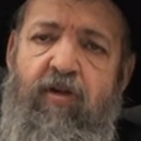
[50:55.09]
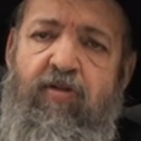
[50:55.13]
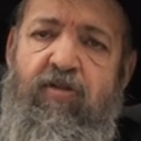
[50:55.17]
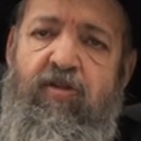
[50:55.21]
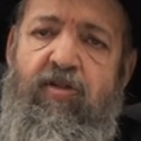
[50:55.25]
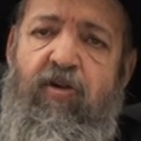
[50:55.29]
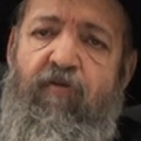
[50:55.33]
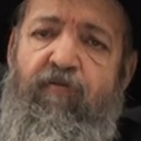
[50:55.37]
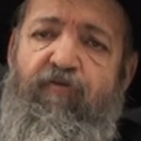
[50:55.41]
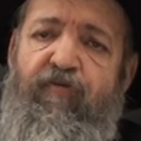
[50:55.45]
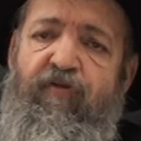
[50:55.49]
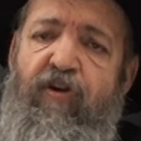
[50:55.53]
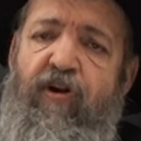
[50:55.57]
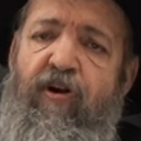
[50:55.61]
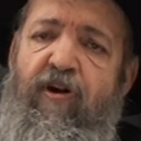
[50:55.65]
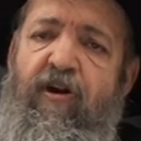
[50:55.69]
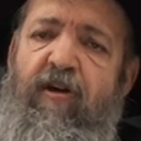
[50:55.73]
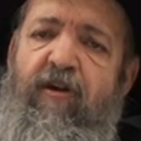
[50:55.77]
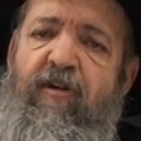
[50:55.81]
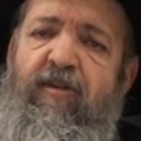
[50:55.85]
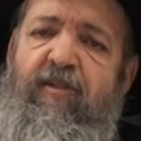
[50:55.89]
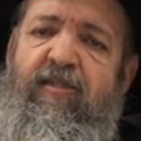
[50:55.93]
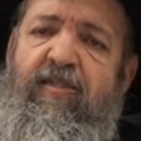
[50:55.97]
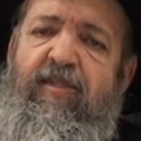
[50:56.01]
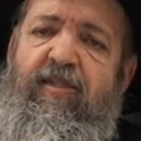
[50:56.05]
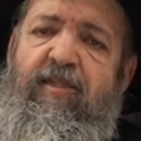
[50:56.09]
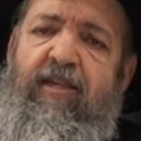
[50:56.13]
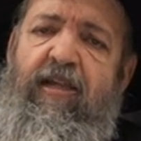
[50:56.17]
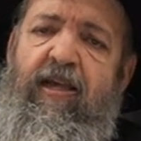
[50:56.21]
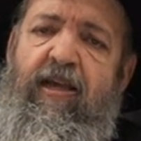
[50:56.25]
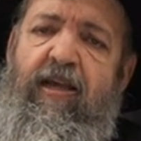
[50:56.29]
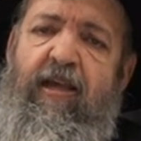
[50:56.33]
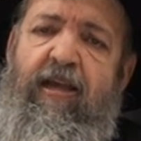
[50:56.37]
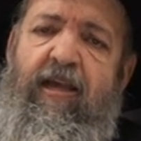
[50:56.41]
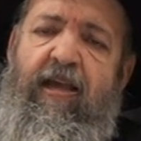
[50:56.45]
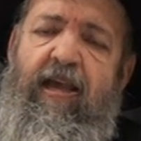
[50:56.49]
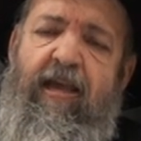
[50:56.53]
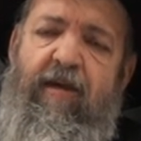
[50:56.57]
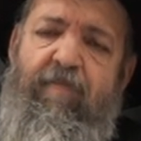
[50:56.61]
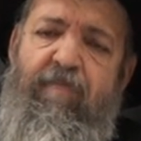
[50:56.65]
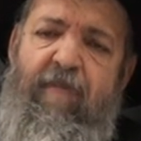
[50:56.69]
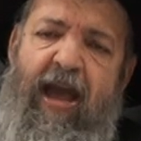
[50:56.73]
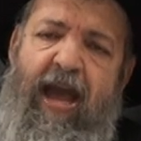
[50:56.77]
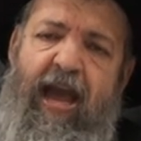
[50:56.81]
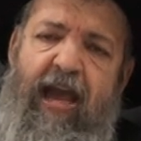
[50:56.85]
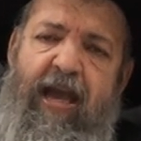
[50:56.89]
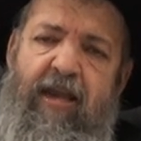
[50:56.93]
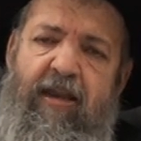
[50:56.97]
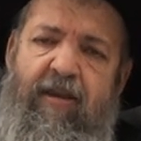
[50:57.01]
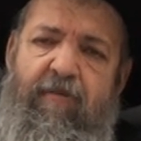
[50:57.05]
So first he
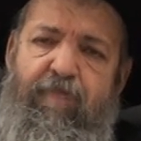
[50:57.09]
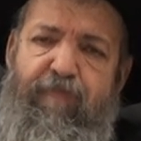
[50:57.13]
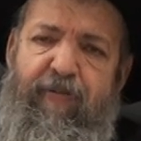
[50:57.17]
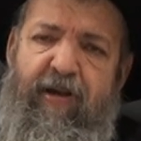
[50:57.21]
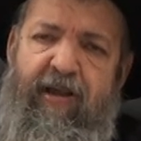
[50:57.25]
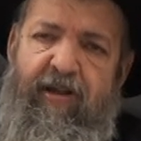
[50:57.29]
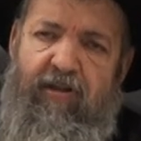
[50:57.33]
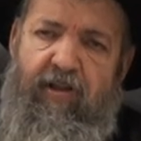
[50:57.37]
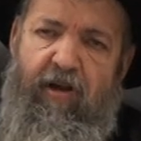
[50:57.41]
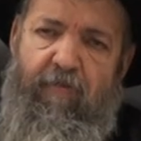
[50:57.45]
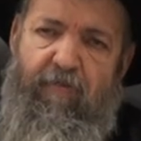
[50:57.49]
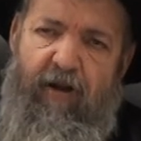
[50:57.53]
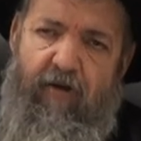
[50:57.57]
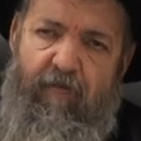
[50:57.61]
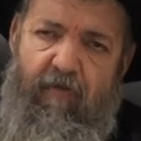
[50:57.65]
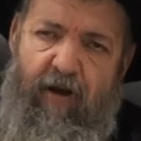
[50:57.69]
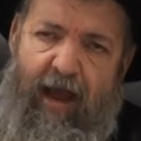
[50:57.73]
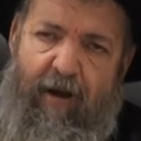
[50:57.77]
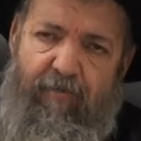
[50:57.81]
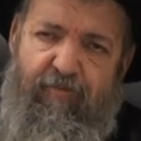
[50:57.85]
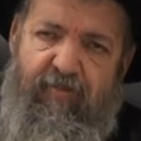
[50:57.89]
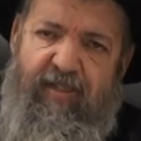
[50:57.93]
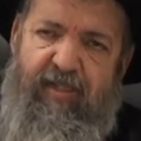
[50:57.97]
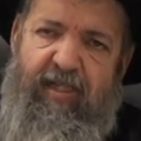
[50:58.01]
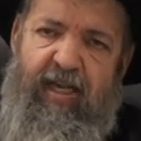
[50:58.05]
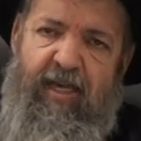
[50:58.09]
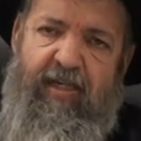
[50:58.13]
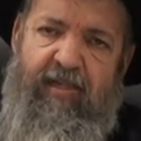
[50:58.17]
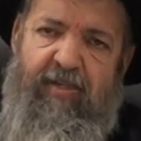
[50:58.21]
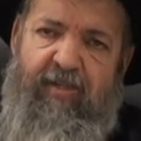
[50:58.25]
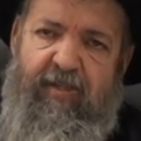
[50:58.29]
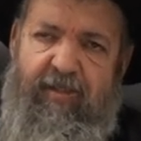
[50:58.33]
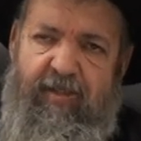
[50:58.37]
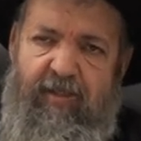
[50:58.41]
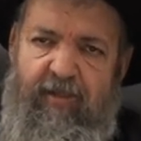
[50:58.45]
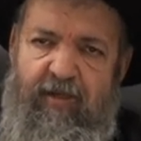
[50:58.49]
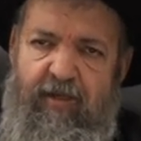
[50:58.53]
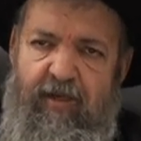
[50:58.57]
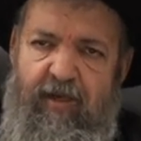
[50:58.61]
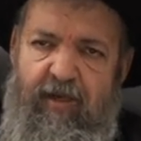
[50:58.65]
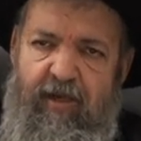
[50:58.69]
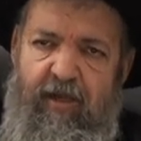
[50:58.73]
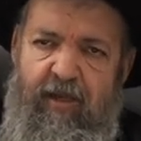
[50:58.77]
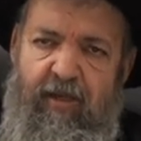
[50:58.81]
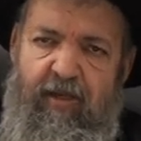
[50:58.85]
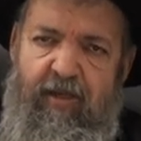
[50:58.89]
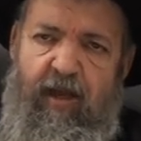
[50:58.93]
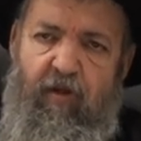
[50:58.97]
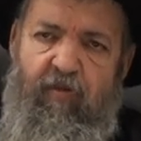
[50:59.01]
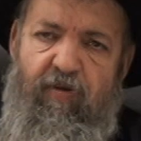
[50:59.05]
made Pitam and Ramses,
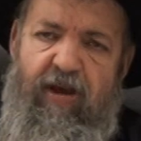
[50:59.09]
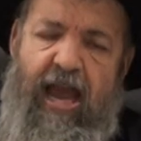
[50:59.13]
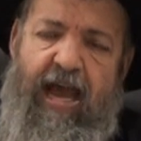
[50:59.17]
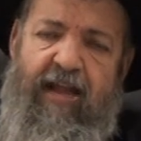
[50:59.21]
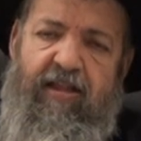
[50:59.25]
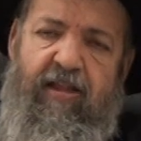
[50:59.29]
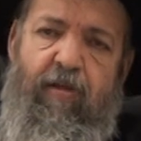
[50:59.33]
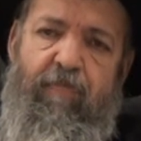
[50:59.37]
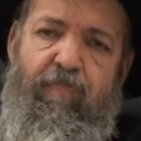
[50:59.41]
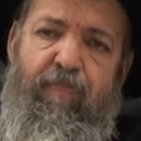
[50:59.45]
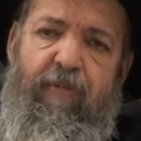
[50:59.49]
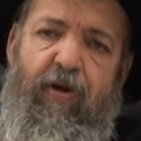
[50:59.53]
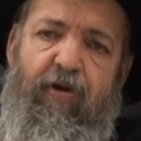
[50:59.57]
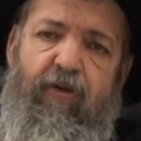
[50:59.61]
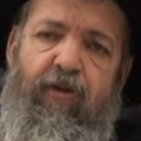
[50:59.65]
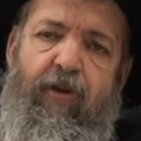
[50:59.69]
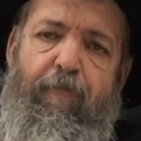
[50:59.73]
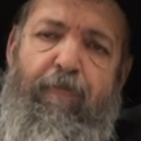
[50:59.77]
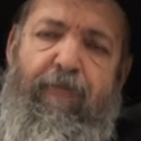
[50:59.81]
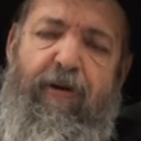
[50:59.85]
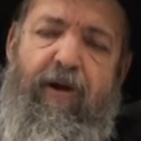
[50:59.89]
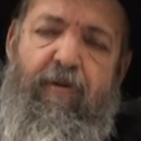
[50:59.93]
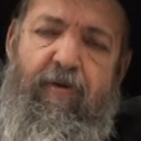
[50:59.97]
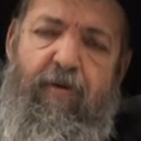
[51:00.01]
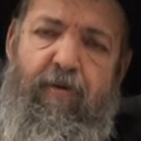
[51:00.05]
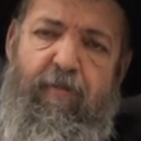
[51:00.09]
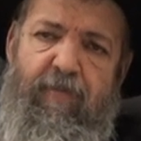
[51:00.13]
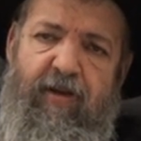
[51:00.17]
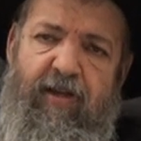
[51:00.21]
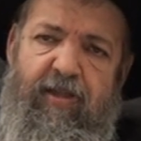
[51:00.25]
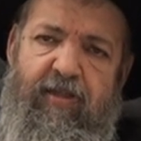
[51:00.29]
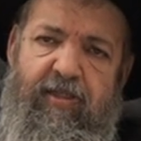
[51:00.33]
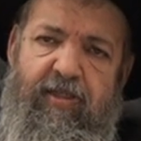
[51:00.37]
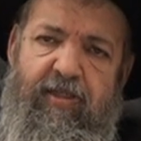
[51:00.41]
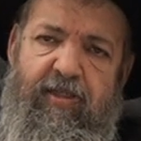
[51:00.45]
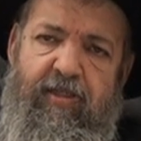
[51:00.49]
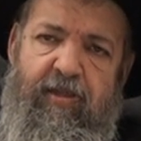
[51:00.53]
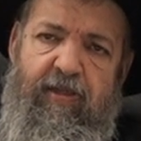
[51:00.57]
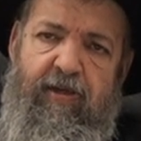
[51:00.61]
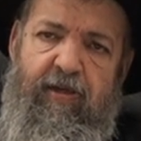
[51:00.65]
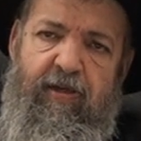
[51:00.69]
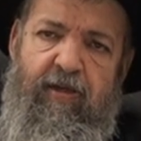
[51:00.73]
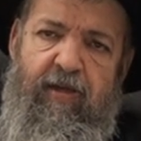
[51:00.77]
that we had to build the pyramids.